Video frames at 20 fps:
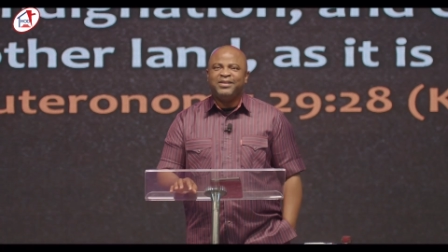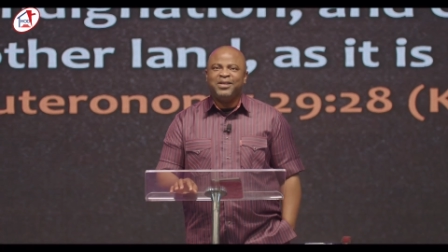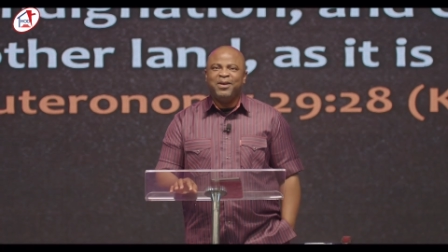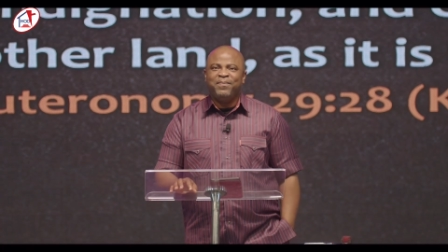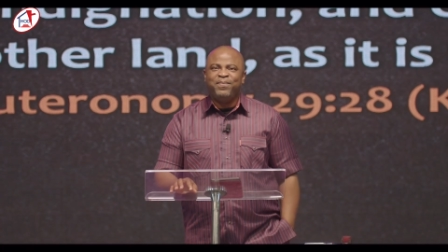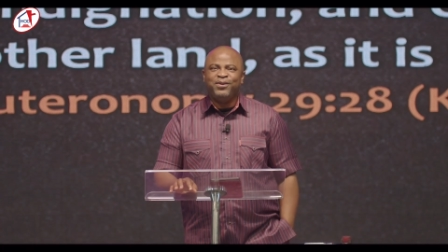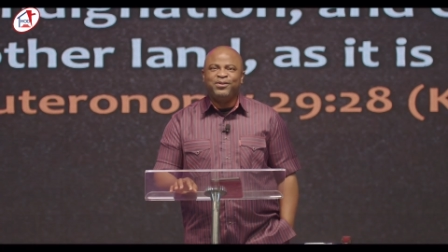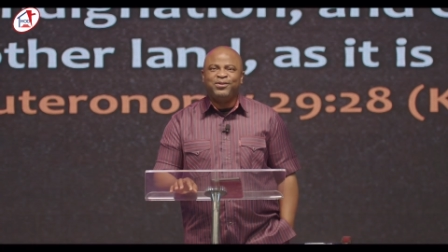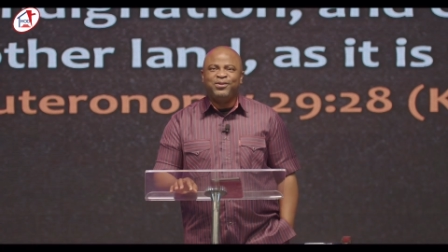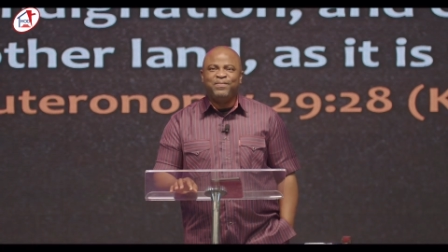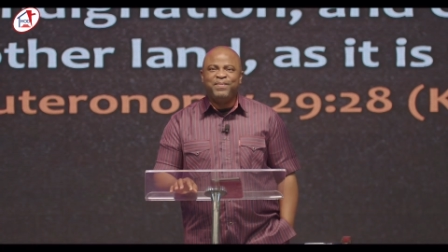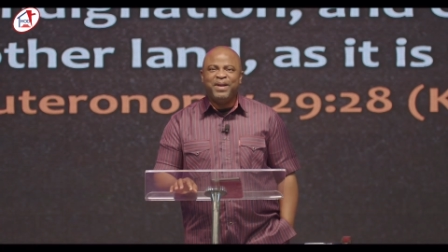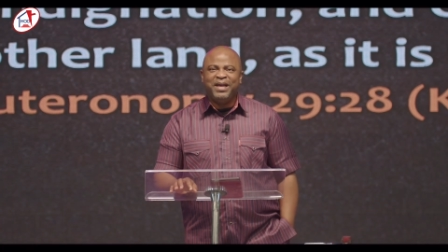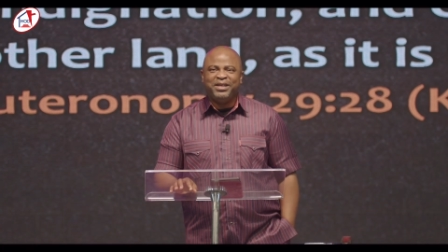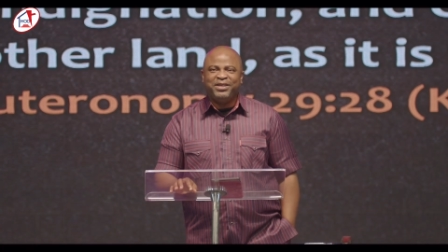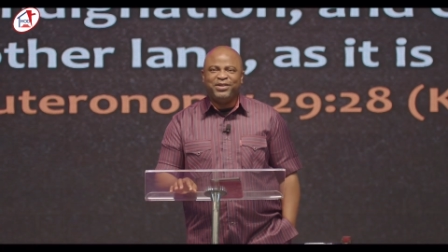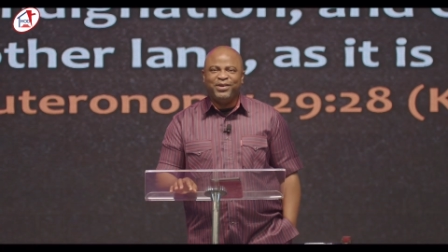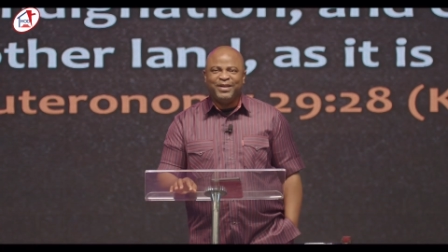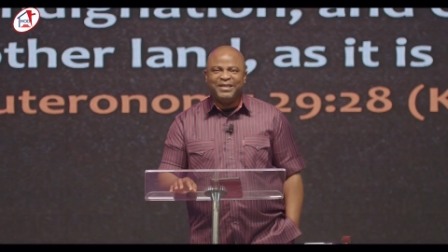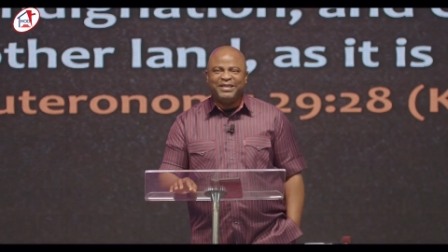It's supposed to
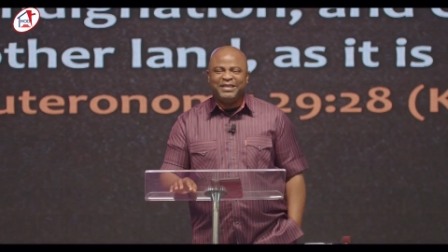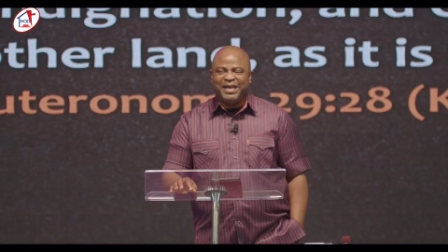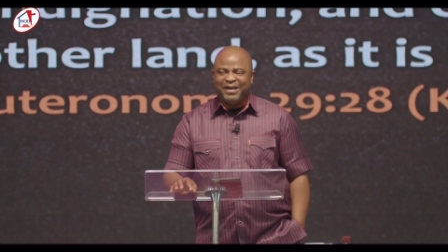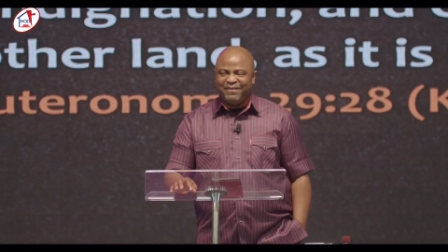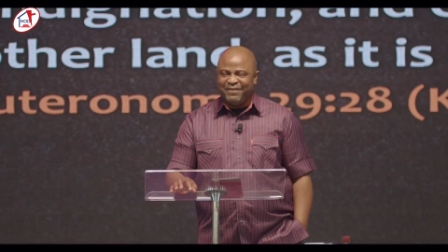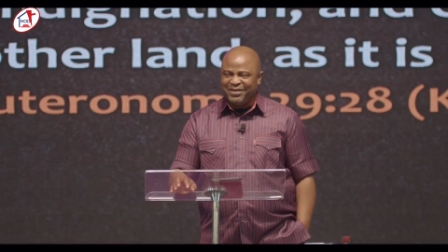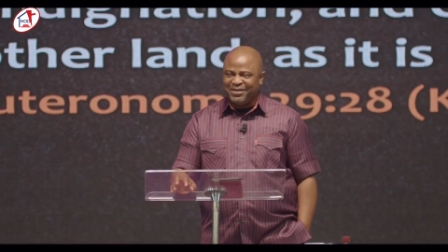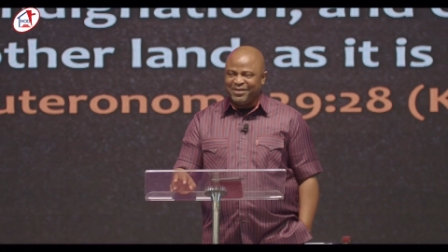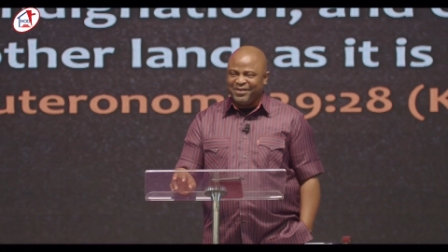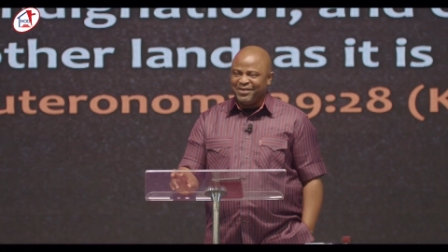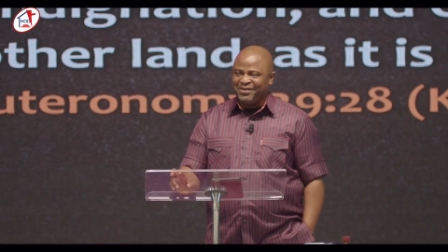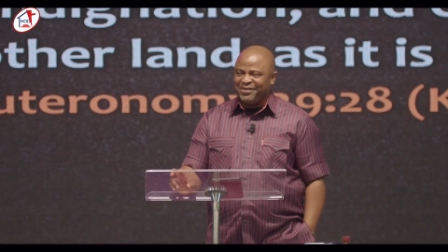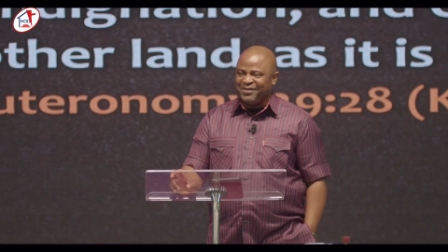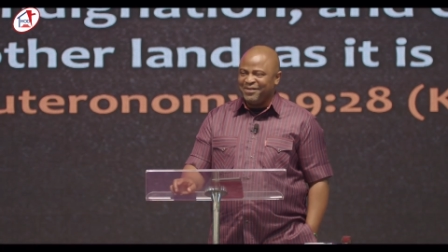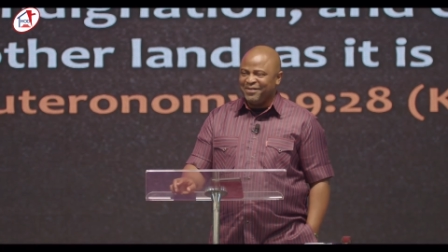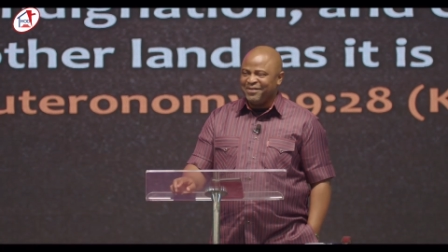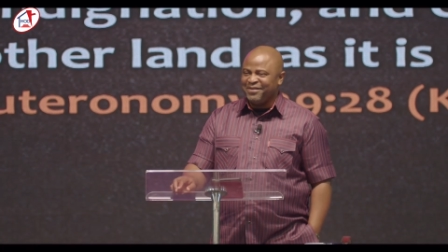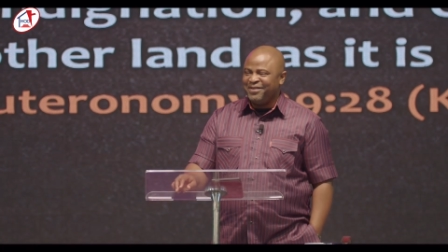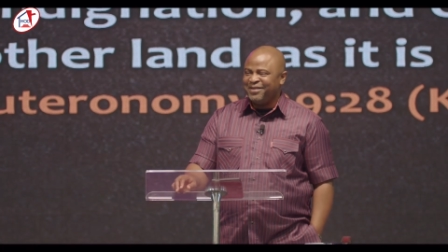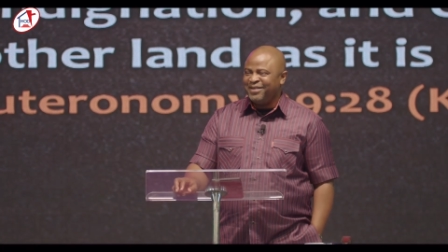be a short service
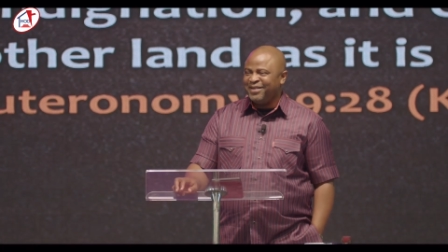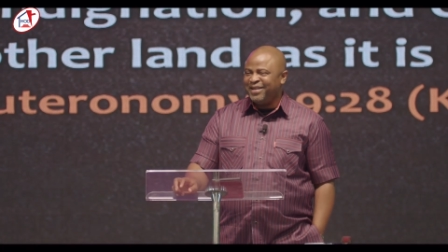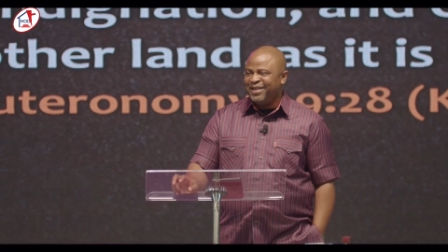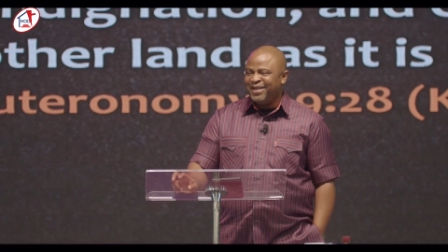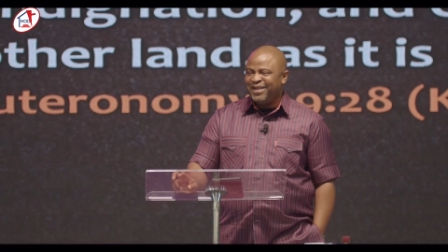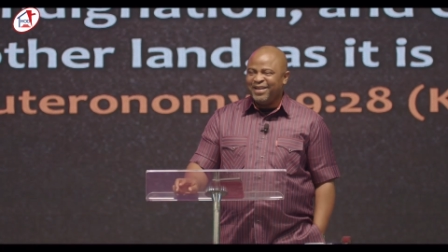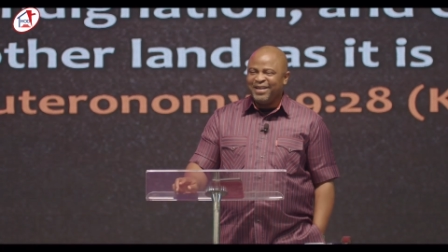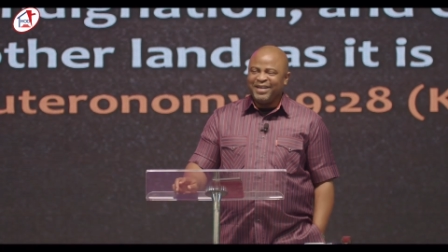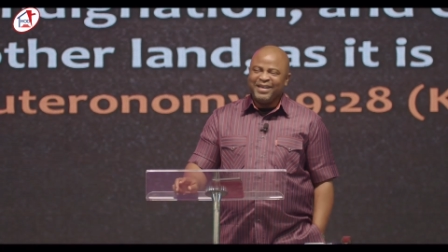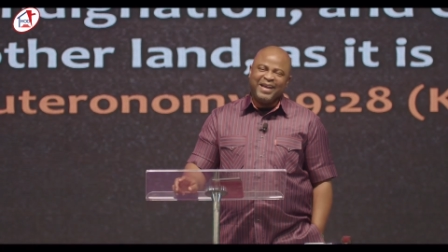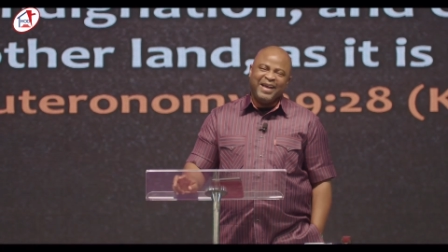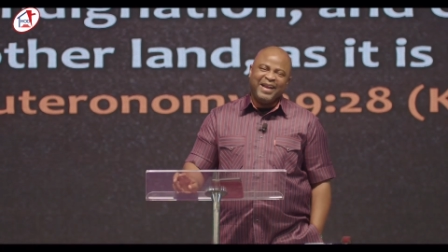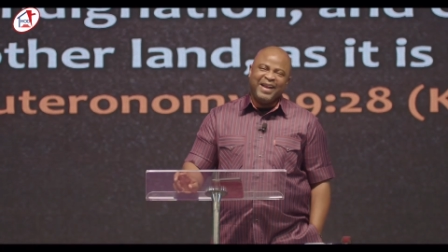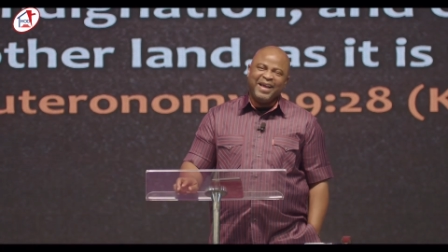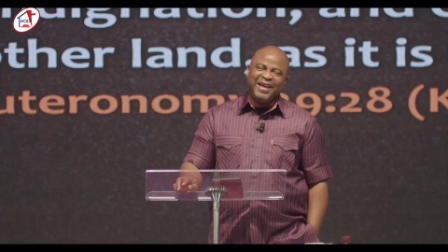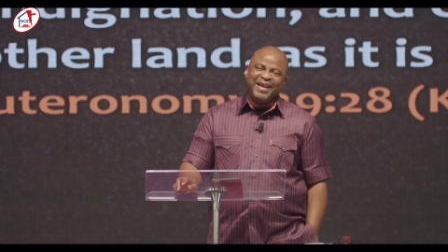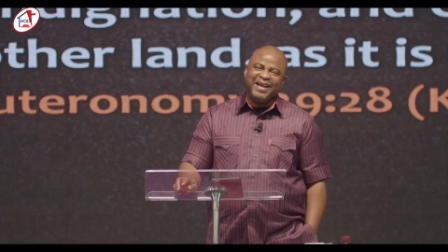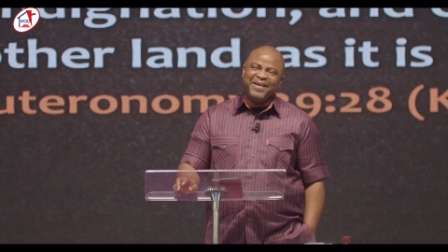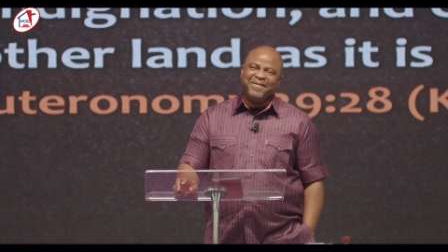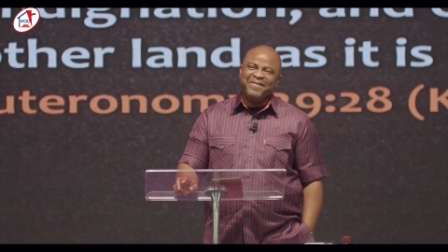also.
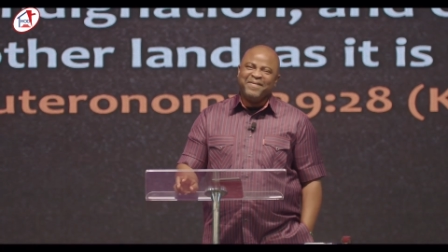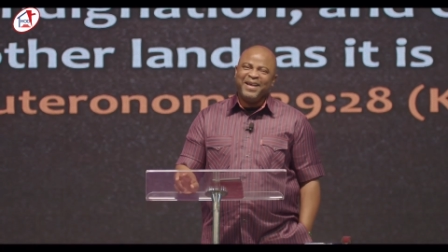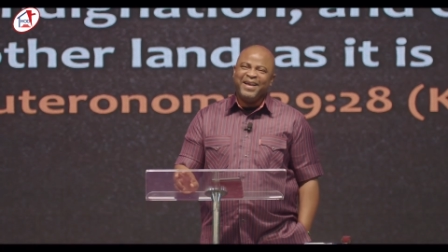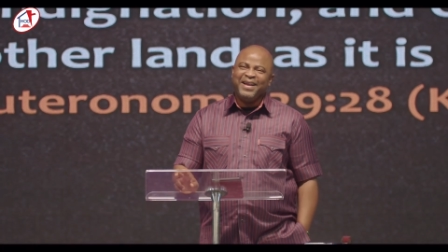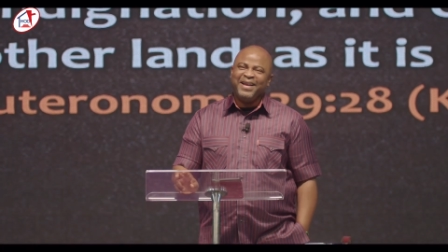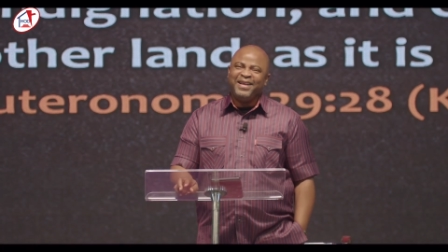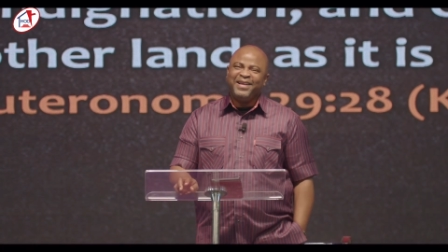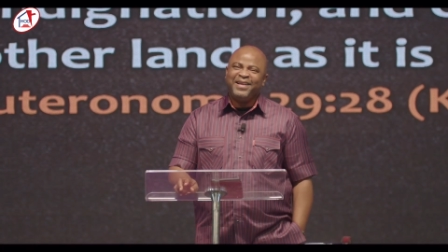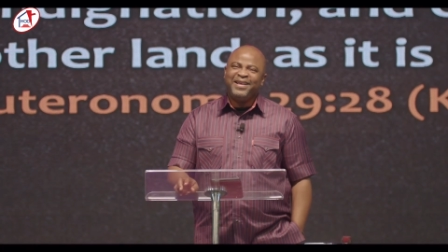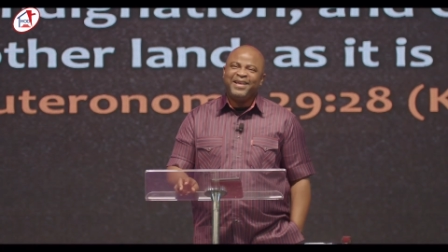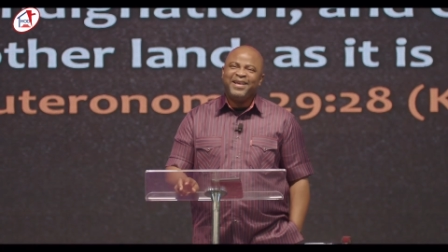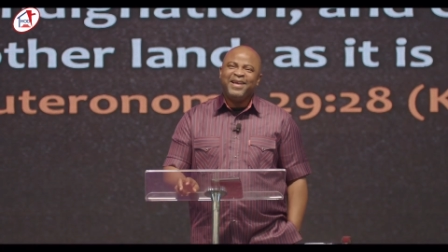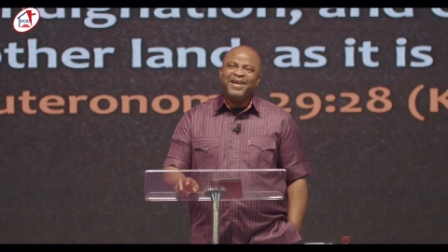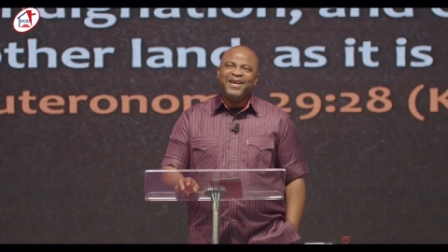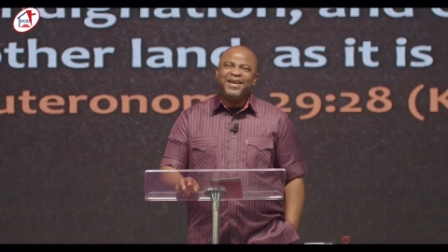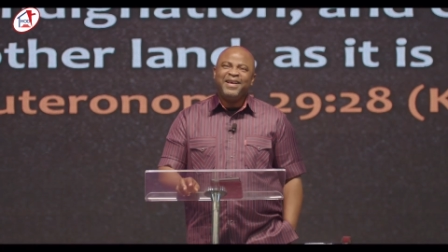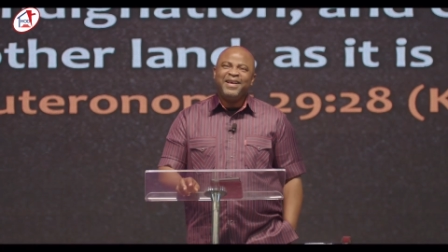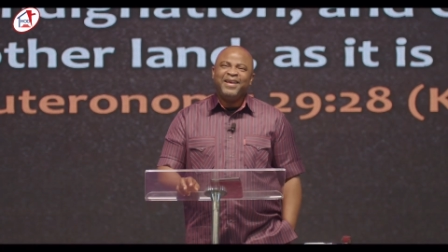Can I hear amen?